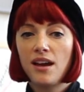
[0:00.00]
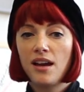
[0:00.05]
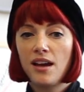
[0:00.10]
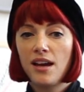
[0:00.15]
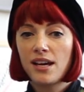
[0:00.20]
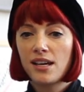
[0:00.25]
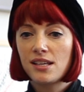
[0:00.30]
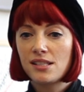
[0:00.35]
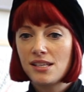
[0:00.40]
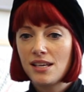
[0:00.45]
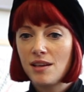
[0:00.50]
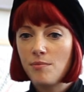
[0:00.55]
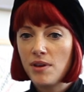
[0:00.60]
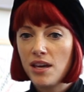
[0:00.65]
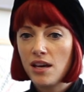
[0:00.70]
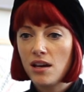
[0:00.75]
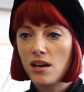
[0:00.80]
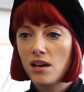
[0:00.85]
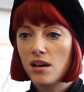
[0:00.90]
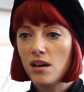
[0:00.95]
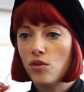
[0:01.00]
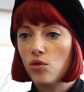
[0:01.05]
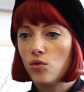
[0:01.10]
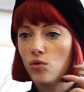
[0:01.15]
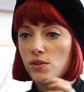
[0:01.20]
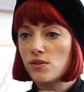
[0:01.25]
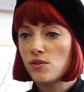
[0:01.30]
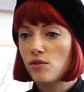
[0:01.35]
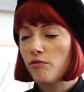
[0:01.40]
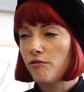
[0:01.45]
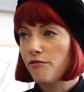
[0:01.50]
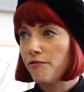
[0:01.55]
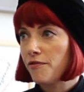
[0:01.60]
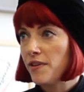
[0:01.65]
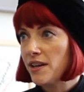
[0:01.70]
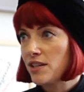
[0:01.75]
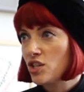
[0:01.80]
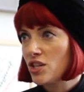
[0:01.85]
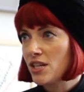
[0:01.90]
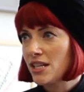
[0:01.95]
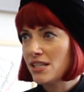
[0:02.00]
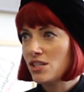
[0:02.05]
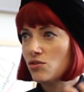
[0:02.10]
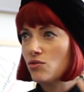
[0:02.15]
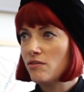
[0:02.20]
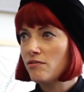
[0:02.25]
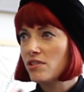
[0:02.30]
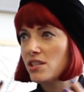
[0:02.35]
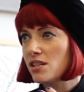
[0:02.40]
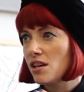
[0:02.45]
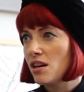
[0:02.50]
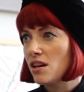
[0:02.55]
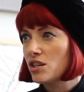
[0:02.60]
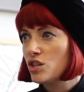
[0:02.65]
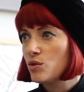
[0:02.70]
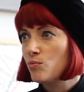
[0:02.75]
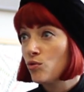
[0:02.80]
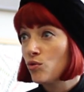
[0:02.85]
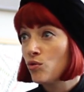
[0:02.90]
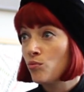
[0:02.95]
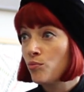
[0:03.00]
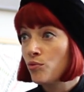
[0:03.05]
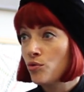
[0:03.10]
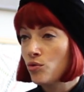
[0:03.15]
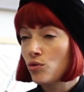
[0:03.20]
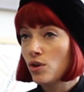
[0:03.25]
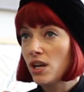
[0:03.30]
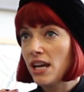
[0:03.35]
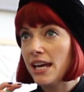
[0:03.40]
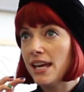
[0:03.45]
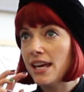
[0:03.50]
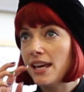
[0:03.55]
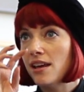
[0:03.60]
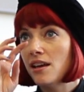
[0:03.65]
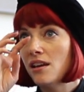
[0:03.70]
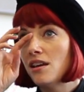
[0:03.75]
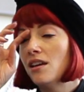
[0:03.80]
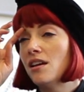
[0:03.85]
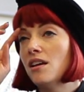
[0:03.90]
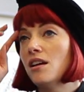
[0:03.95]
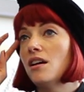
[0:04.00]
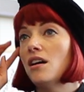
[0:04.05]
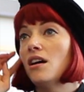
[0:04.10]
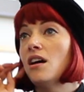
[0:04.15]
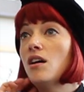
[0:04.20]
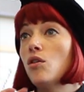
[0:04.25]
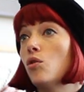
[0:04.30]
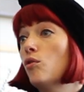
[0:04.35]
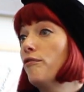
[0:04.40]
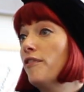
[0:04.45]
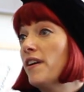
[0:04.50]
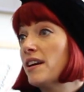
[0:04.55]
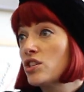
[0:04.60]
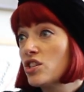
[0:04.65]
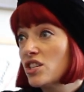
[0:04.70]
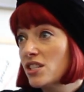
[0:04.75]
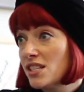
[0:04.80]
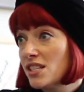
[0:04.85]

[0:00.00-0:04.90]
academia or sort of fashion history research more broadly, or fashion